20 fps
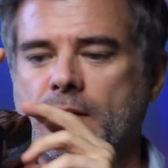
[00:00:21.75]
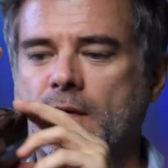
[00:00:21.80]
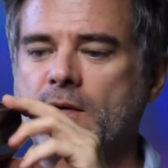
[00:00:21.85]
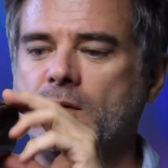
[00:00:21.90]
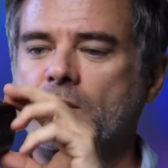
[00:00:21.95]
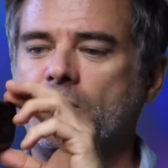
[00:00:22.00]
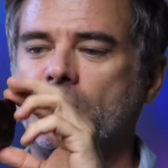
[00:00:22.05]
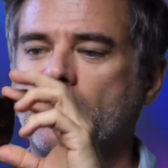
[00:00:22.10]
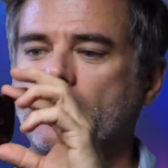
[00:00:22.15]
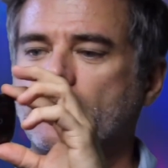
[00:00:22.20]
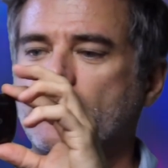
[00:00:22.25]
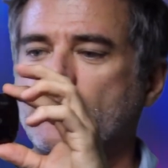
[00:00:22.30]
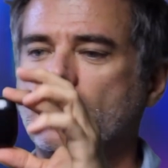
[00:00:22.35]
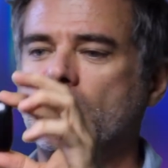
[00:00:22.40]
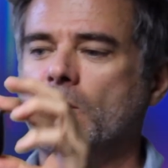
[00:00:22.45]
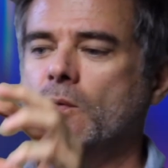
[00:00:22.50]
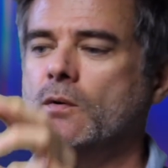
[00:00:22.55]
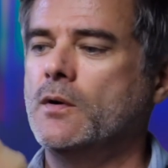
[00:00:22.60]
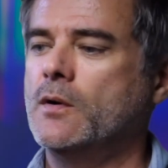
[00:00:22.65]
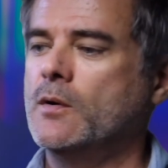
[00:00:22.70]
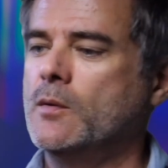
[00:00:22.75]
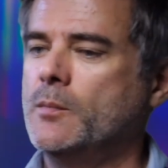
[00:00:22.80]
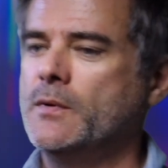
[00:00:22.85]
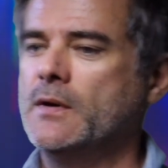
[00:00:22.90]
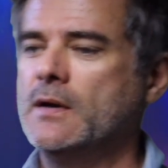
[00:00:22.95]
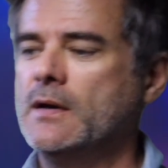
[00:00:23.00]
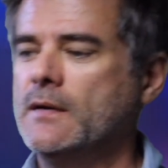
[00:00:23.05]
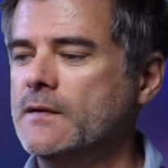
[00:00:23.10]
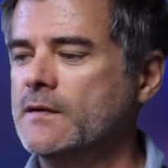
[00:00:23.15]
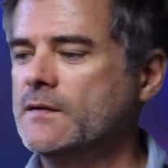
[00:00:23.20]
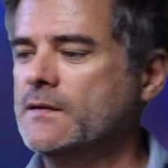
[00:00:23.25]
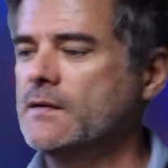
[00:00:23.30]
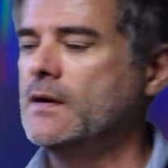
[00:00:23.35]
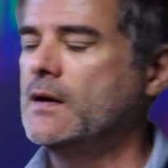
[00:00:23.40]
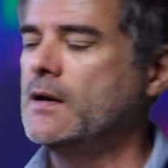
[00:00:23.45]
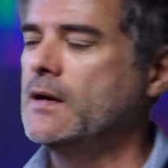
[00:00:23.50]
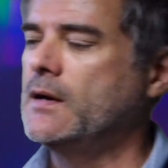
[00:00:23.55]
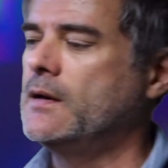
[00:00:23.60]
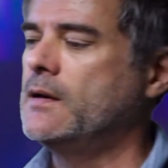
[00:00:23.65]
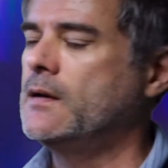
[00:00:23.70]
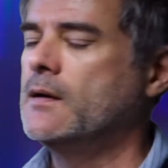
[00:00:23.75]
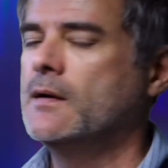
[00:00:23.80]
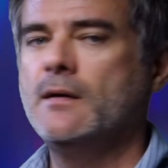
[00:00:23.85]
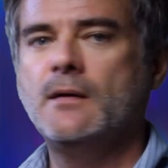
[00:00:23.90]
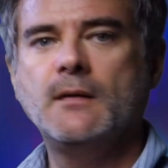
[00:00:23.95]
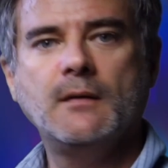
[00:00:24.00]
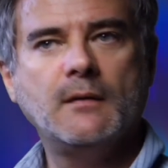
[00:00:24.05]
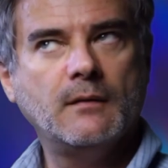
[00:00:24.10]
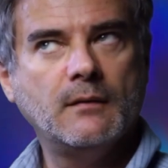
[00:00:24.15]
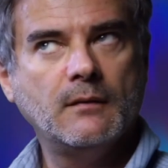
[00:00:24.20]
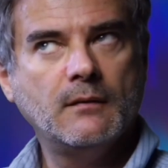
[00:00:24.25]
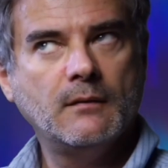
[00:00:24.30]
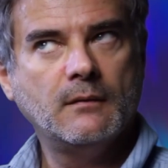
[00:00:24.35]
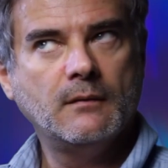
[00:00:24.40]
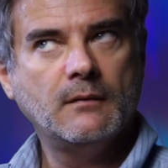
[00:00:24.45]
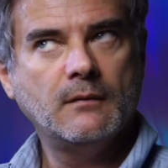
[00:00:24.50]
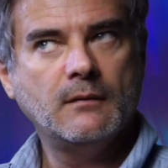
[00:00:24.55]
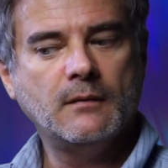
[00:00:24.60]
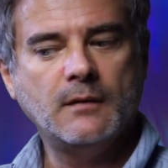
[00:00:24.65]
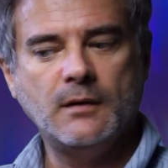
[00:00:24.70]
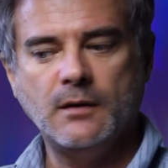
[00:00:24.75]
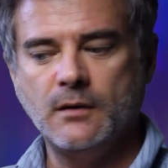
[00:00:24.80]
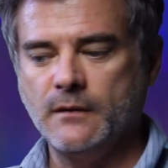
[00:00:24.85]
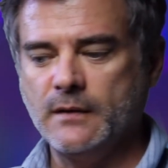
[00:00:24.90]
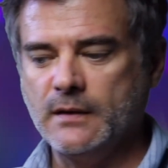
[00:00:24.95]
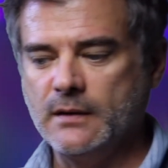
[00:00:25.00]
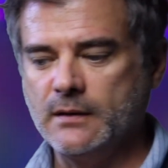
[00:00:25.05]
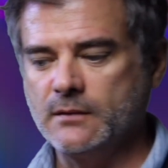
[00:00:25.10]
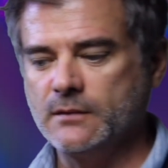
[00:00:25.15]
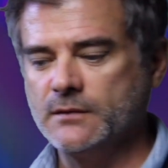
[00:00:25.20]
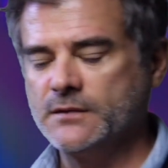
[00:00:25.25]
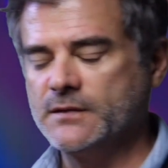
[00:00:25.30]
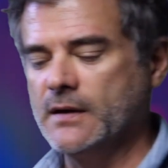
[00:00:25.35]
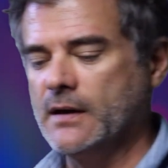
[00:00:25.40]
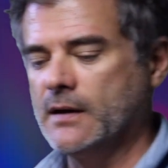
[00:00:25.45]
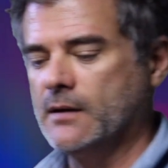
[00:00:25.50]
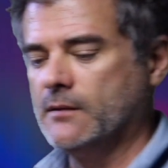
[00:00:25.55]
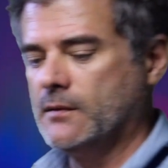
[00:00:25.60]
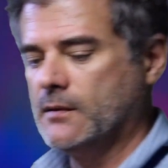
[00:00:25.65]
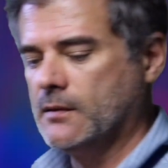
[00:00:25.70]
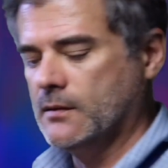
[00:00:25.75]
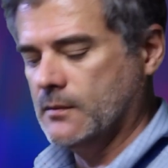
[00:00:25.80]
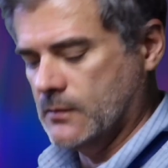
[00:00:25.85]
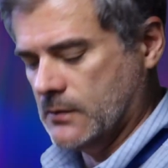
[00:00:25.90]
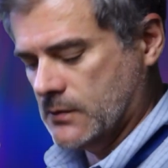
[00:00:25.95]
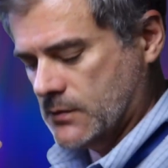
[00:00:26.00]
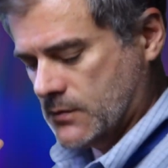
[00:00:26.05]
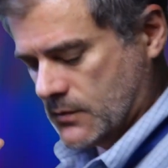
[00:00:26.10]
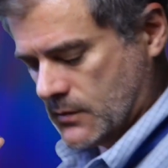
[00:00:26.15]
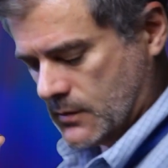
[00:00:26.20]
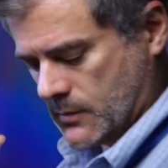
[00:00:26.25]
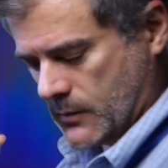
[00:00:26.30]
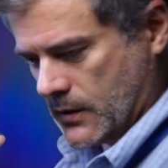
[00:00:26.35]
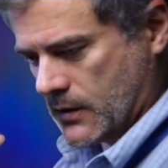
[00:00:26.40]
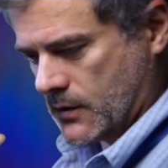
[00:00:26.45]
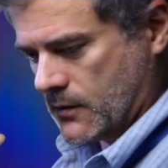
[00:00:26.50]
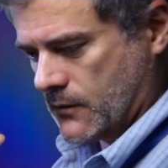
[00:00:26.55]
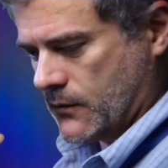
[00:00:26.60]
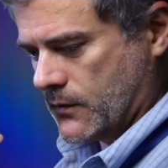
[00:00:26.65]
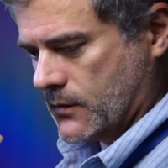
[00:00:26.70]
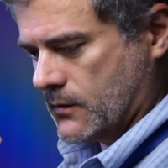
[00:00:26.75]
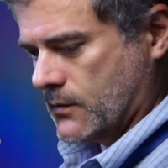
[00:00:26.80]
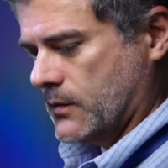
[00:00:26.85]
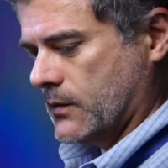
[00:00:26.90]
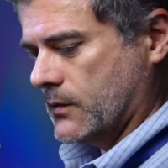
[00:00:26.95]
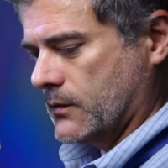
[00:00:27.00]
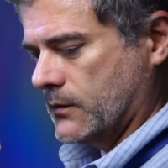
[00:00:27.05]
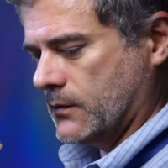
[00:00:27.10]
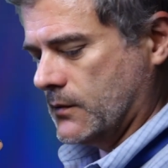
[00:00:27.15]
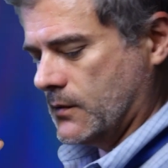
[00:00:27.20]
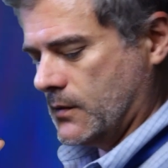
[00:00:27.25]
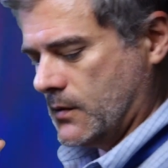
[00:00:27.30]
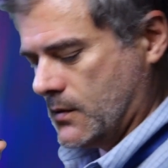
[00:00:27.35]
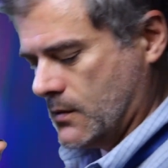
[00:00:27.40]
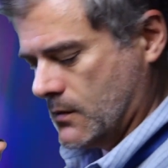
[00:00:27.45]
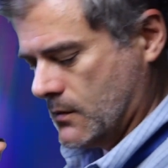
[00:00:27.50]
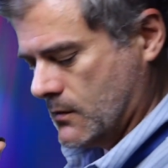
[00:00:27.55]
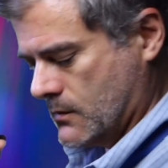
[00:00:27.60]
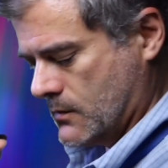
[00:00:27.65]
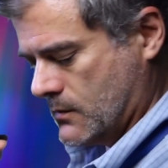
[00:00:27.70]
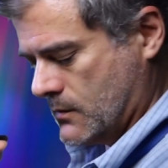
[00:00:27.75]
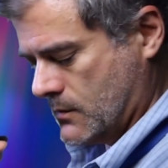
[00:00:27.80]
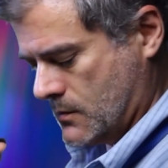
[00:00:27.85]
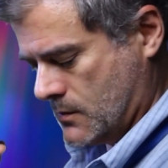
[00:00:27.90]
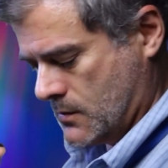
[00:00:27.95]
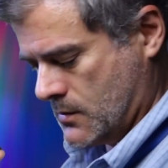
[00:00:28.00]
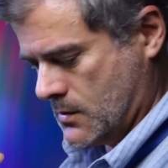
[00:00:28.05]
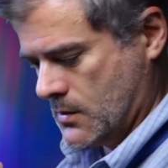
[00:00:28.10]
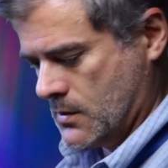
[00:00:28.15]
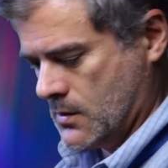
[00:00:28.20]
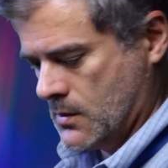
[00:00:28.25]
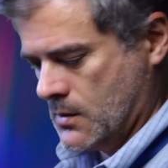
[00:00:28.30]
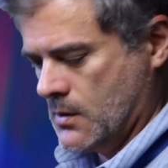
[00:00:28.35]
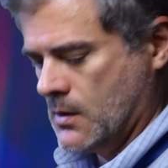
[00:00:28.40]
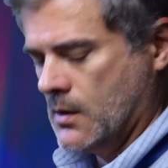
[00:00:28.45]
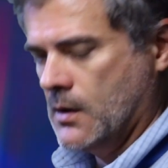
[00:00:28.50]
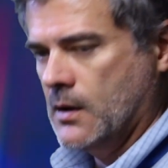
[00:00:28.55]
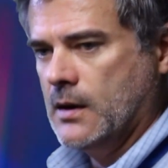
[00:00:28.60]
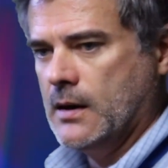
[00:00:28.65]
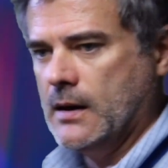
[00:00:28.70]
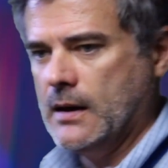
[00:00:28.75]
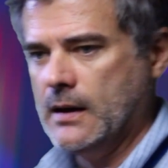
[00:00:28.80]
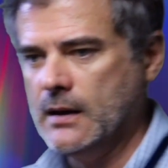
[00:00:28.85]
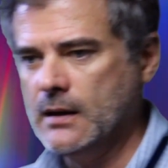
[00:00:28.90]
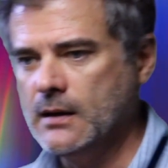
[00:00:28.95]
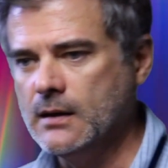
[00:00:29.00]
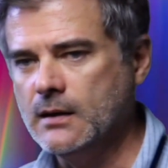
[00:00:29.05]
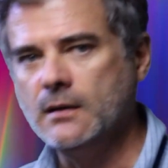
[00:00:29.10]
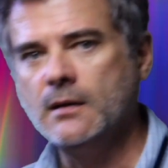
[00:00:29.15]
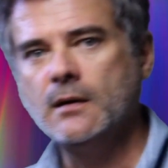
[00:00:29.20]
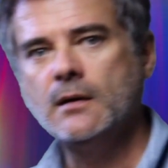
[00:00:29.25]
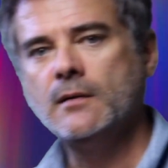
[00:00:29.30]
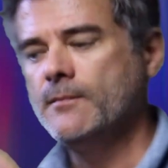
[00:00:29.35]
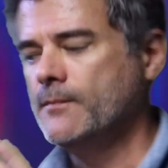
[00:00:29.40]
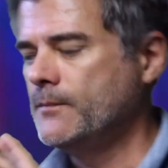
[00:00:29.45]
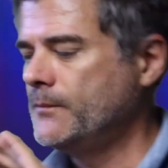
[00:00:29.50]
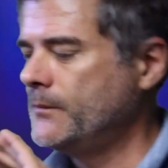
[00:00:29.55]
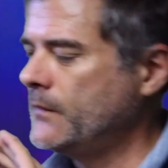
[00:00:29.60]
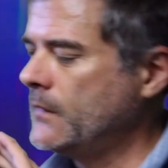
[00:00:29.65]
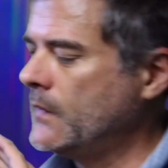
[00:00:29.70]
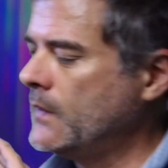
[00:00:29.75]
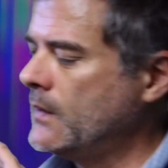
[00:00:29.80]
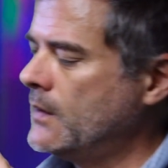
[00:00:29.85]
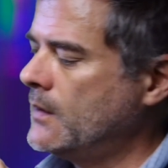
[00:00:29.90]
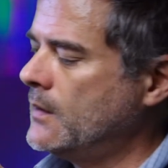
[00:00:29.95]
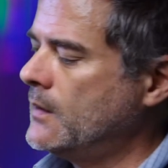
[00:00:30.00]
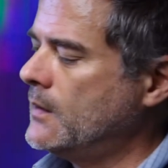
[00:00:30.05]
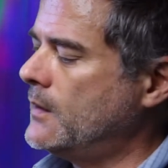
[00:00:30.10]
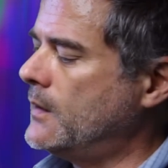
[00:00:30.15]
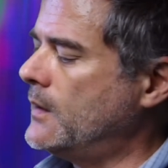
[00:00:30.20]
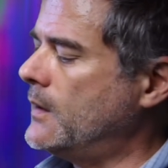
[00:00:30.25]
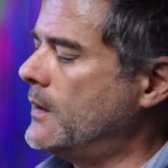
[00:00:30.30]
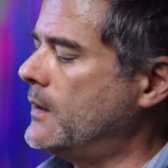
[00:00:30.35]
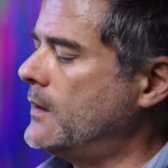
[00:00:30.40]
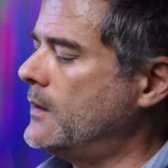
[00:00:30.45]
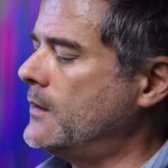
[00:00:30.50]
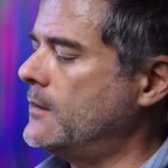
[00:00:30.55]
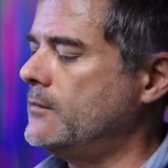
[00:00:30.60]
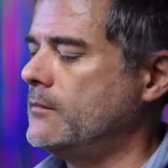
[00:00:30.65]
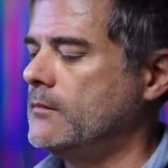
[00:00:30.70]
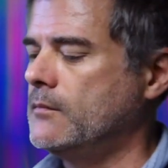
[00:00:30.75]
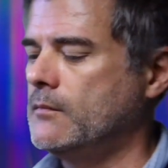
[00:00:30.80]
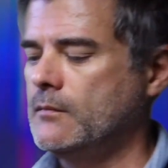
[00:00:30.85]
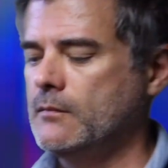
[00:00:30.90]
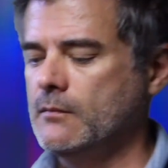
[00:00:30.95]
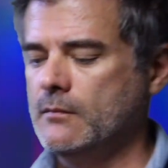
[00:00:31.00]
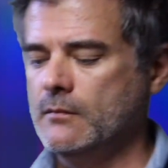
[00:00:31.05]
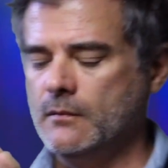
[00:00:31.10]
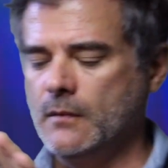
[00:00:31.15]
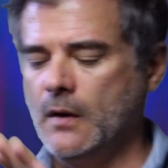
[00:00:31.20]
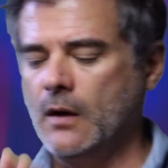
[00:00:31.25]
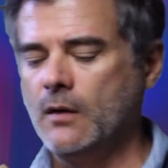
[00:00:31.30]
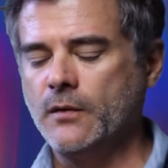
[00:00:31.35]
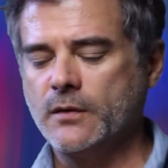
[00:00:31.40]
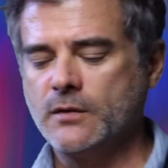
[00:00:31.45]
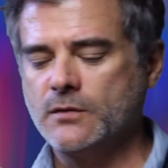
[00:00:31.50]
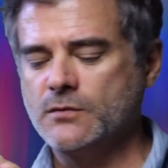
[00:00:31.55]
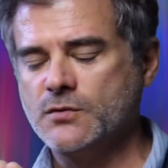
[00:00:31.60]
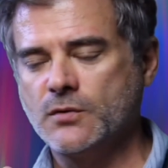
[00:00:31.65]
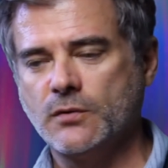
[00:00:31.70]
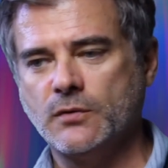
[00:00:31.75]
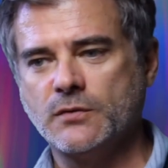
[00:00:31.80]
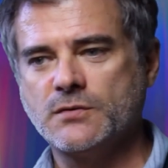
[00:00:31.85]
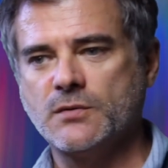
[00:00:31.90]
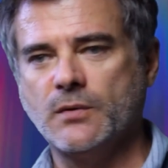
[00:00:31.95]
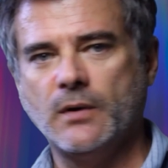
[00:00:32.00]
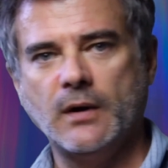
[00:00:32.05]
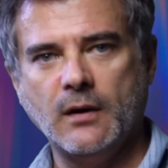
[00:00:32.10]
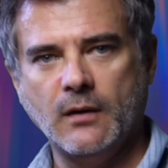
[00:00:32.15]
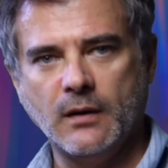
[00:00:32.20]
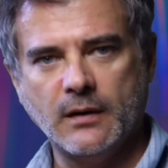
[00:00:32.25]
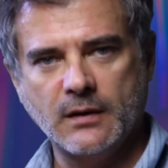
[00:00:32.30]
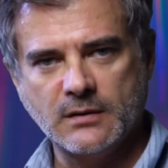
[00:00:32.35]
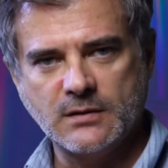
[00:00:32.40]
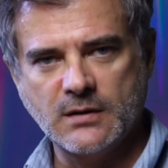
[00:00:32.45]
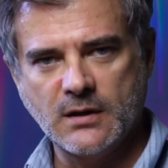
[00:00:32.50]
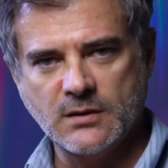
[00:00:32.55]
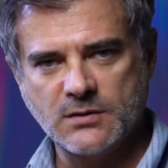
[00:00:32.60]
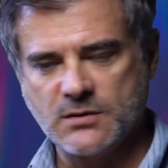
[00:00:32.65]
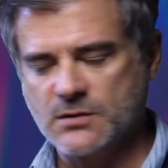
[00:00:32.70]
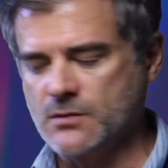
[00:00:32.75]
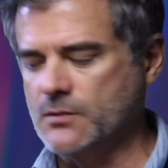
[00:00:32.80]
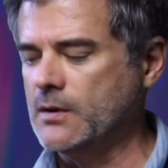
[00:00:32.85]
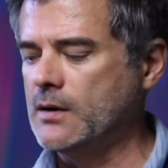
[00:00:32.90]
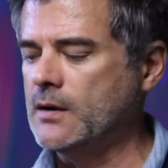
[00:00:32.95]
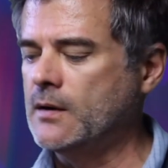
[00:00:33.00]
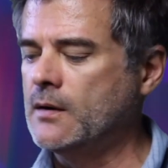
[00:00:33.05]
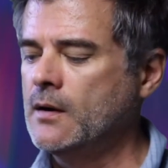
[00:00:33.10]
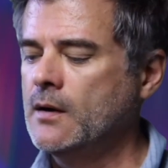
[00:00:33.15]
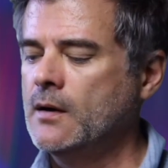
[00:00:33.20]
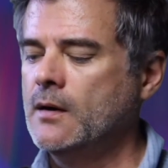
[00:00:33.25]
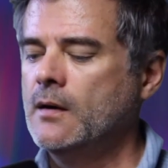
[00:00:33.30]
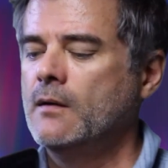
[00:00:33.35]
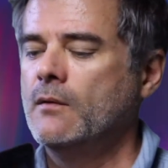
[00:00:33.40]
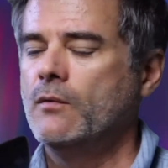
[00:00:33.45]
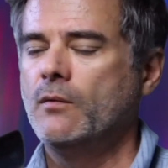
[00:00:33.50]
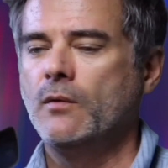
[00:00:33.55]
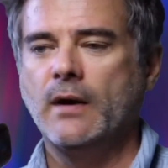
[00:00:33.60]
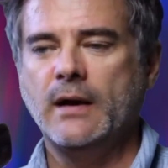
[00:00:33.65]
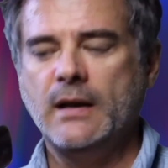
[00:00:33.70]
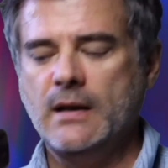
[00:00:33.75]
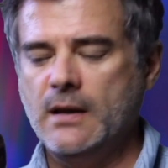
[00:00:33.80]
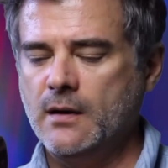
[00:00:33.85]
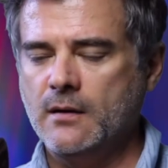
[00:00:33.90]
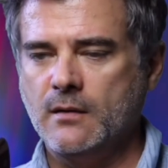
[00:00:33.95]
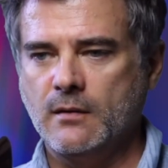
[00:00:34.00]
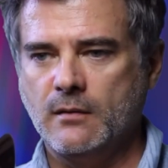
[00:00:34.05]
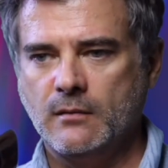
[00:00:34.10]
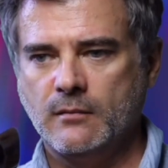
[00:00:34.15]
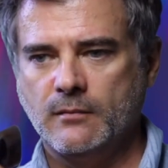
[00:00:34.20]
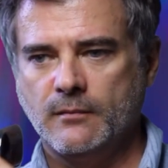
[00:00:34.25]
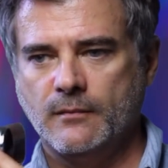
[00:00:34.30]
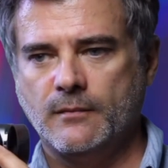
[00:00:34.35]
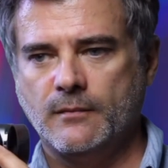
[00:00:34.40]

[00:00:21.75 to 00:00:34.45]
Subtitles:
then you flip the door open on the side. You hear that little sound. Let me turn the microphone closer here. And all the controls are right here on a touch screen. Right here,